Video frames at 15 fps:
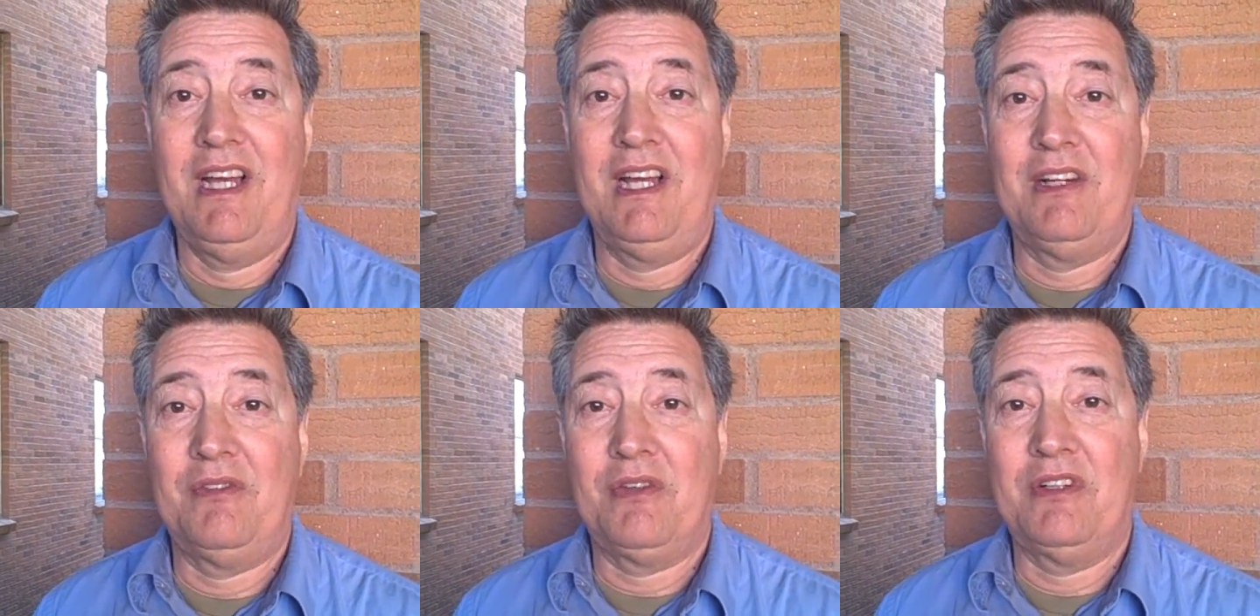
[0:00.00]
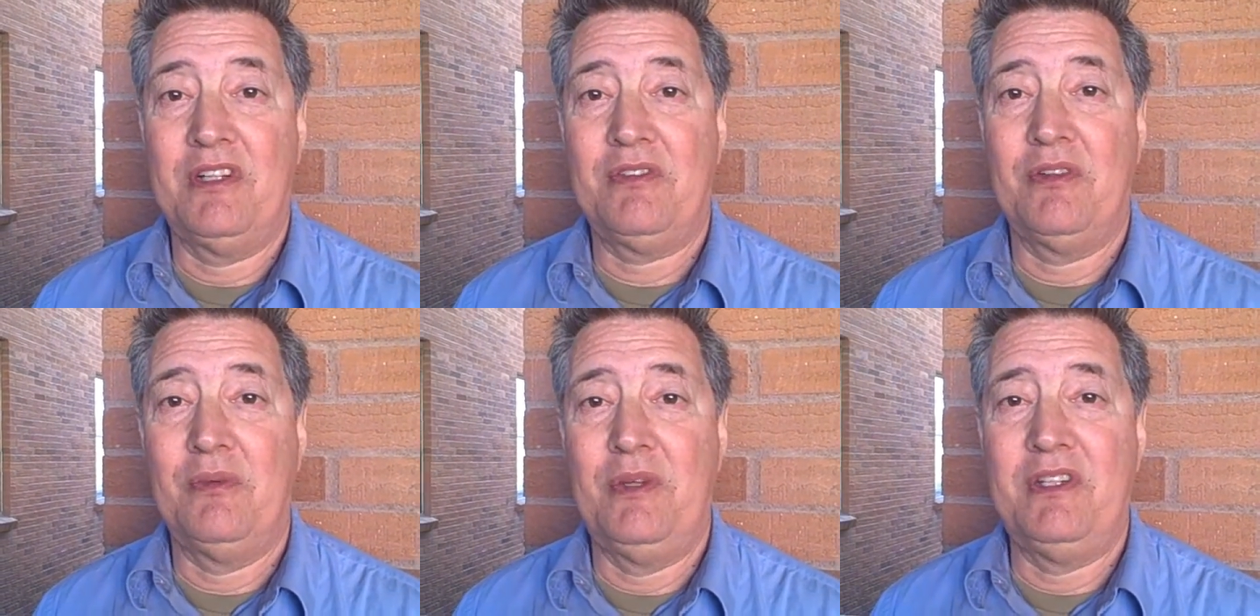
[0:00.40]
And for
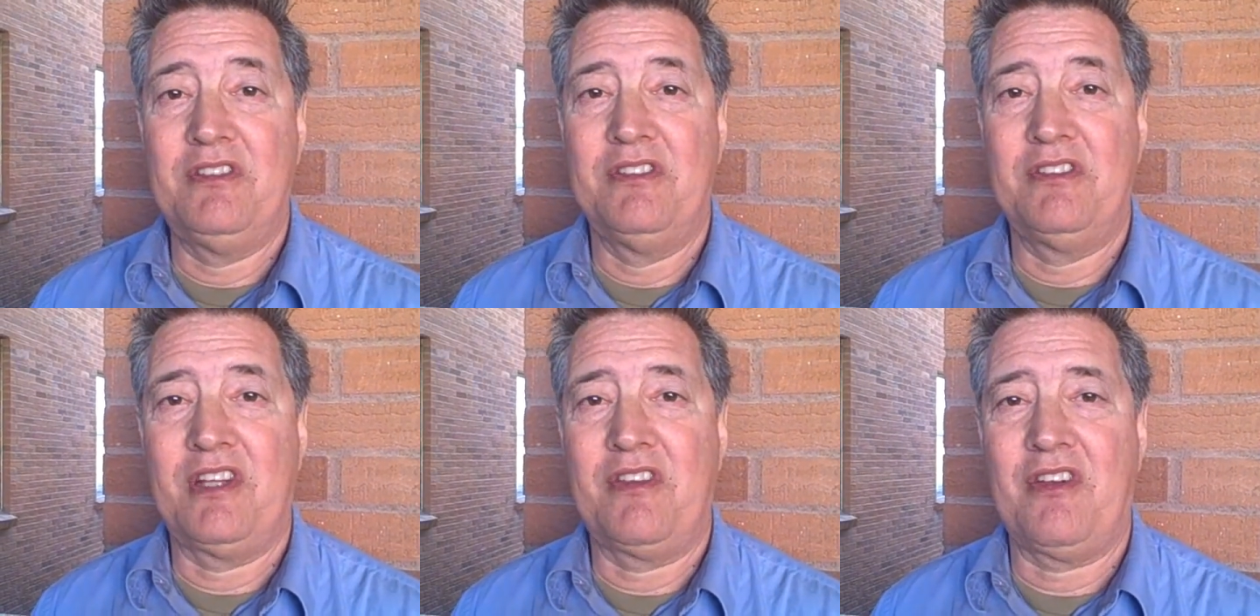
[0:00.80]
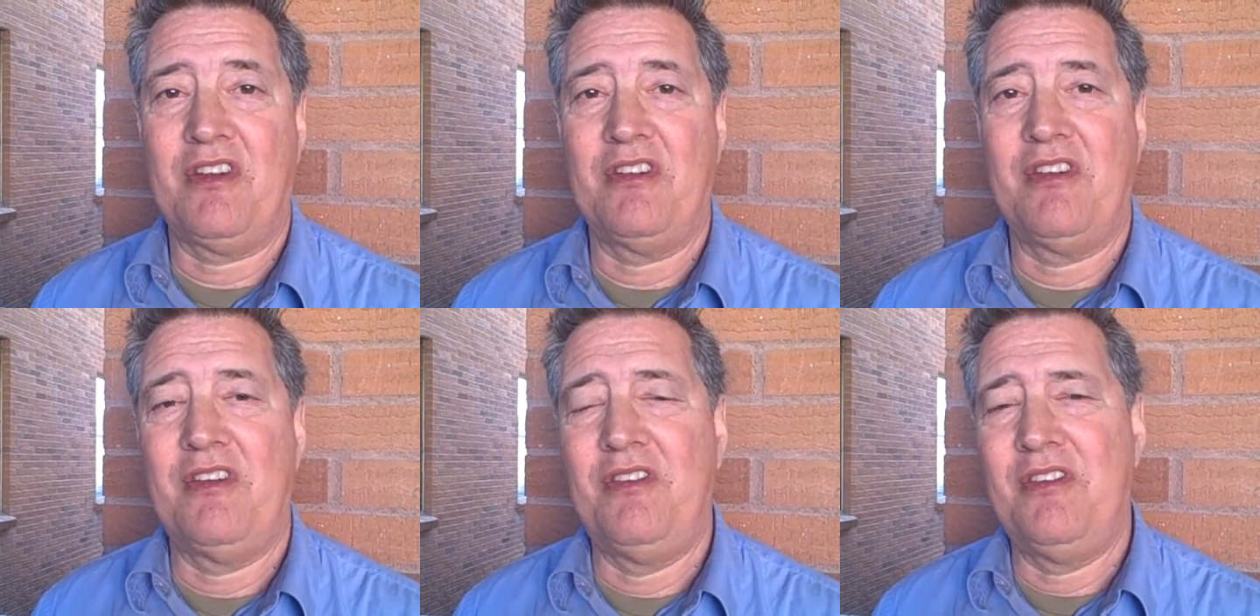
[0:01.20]
different reasons, I
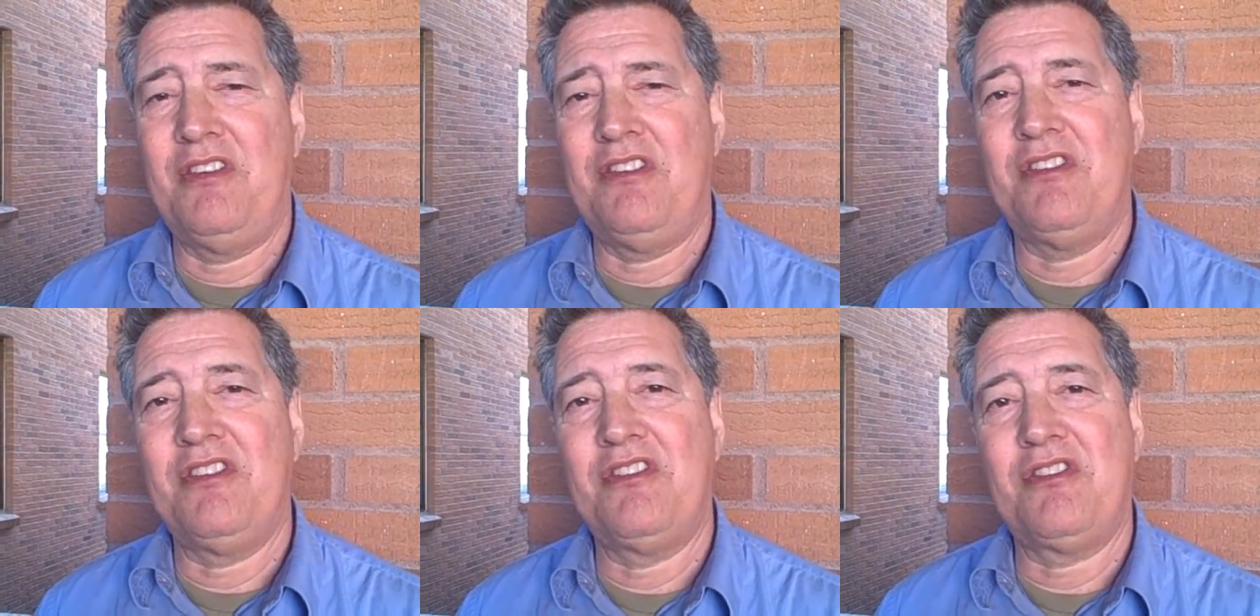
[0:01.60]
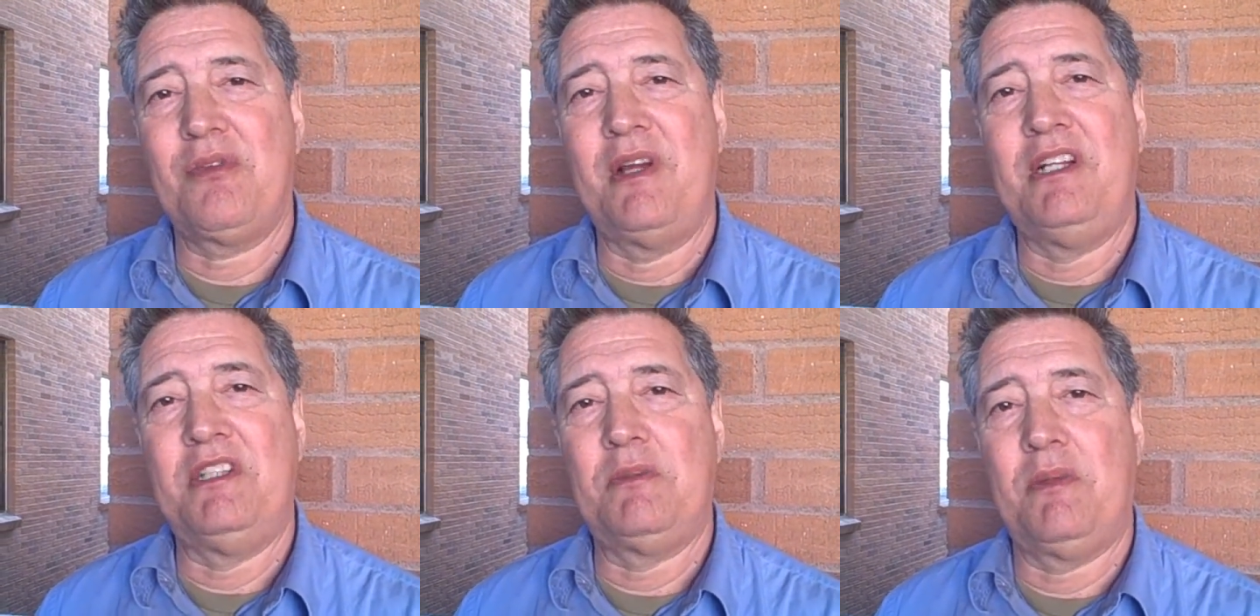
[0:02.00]
thought, this is a
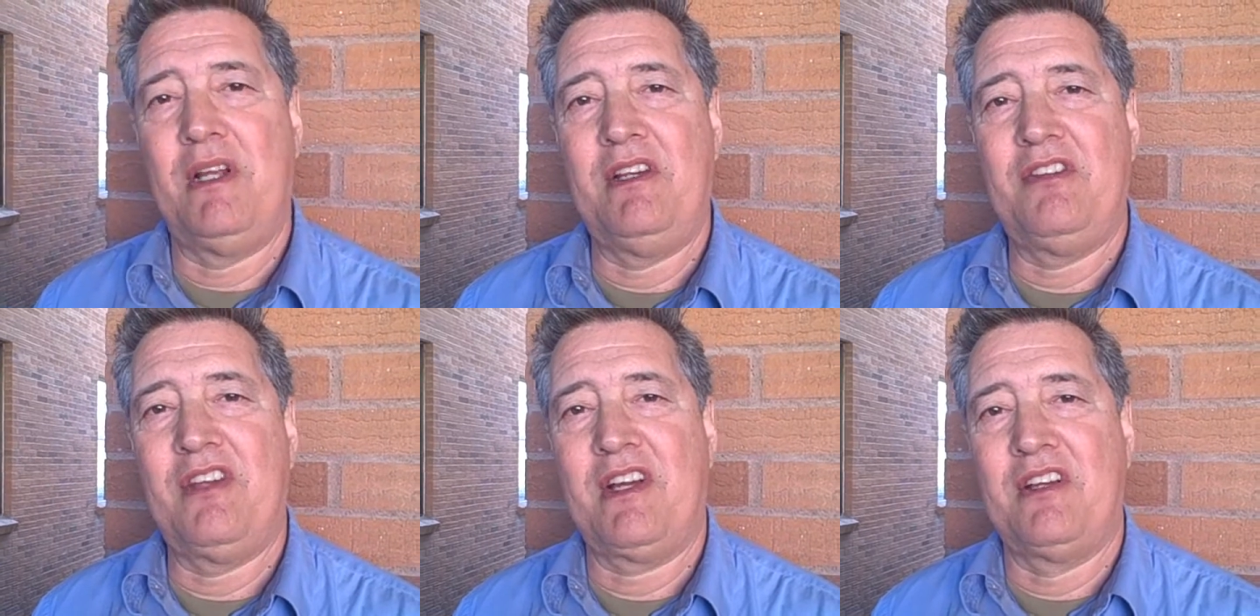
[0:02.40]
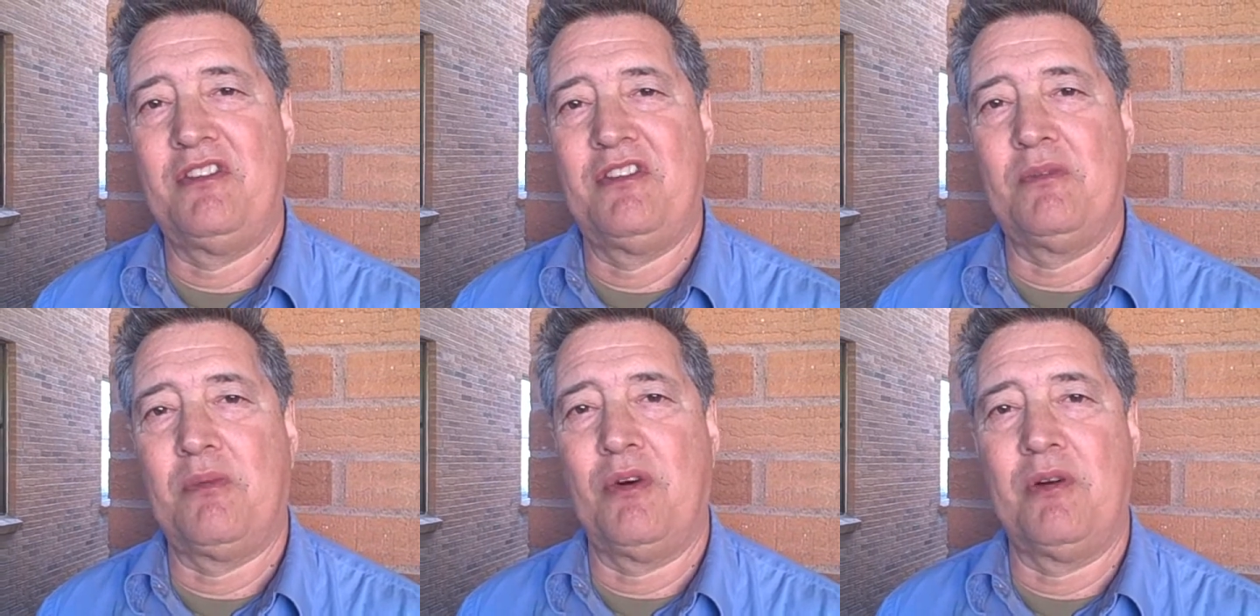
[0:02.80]
strange place that
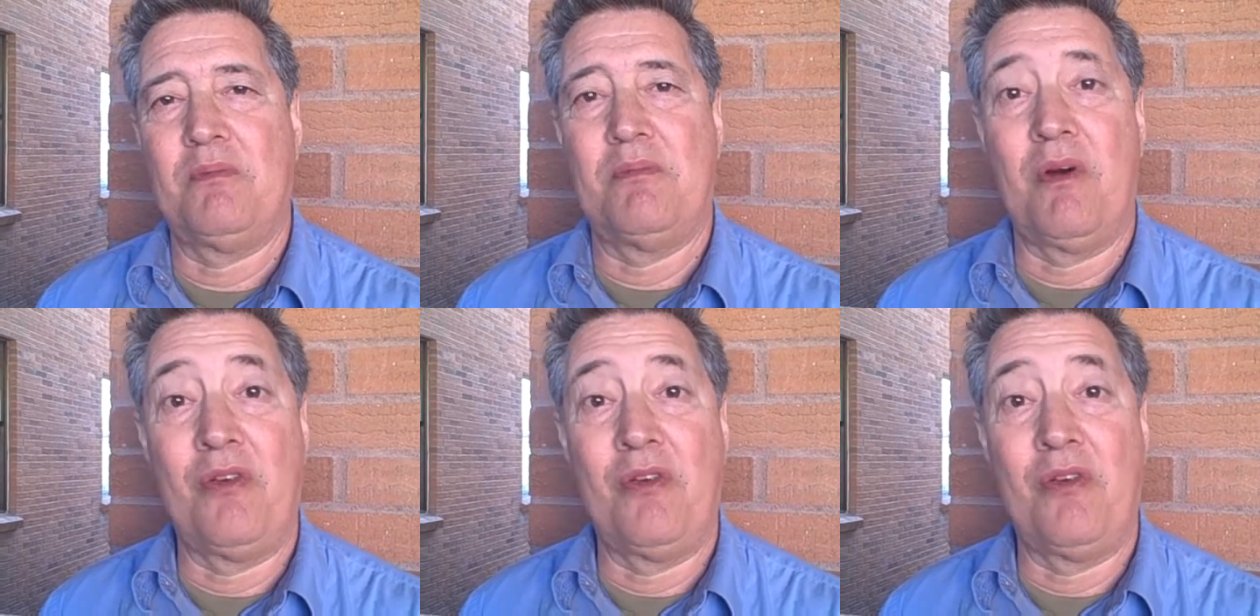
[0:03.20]
could support